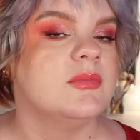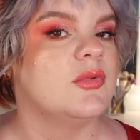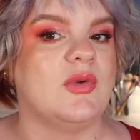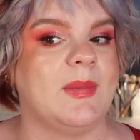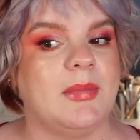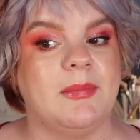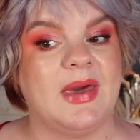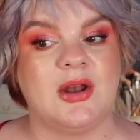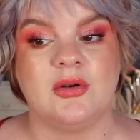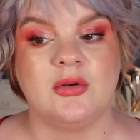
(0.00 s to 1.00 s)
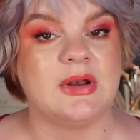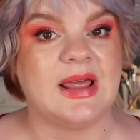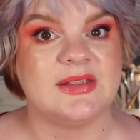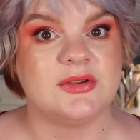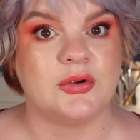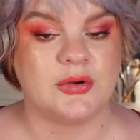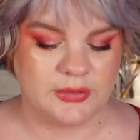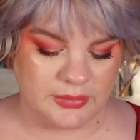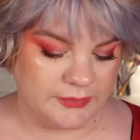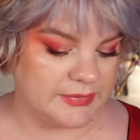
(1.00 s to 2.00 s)
grip better or last
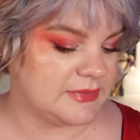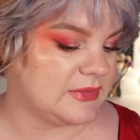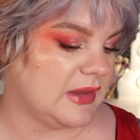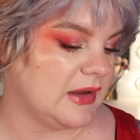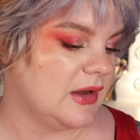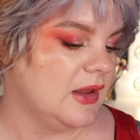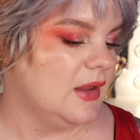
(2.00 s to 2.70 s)
longer on the skin.